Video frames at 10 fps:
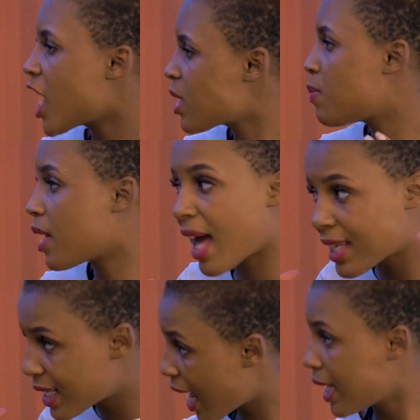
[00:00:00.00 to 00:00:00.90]
just be
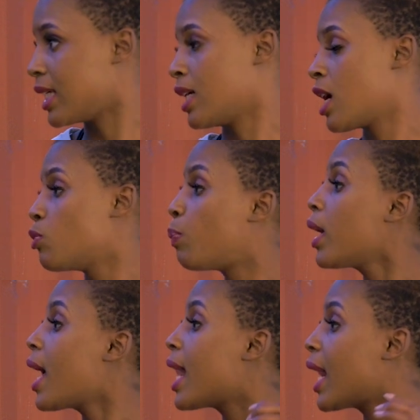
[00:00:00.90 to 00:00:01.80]
that lady.
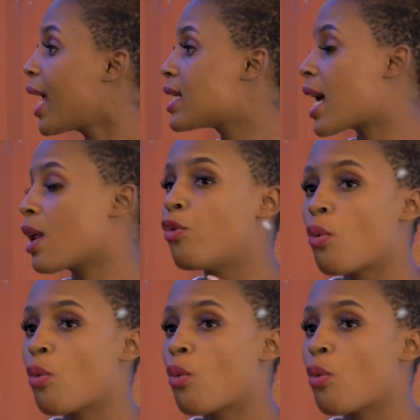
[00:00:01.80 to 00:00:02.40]
Be a lady and